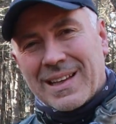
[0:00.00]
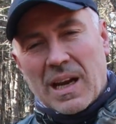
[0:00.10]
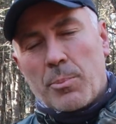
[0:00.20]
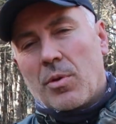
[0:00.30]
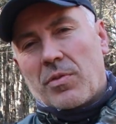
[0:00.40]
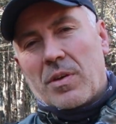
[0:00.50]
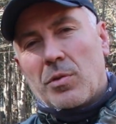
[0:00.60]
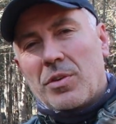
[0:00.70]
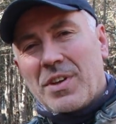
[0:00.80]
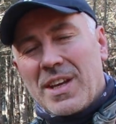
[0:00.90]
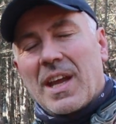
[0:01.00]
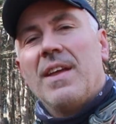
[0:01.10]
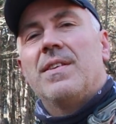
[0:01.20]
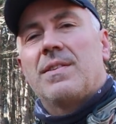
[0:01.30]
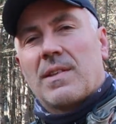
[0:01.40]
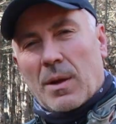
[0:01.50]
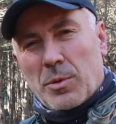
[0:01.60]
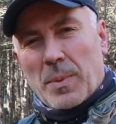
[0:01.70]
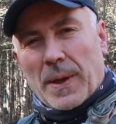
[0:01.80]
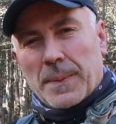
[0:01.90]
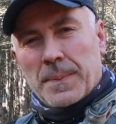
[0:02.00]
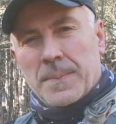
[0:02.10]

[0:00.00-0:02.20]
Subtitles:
grab your favorite drink and stay with me.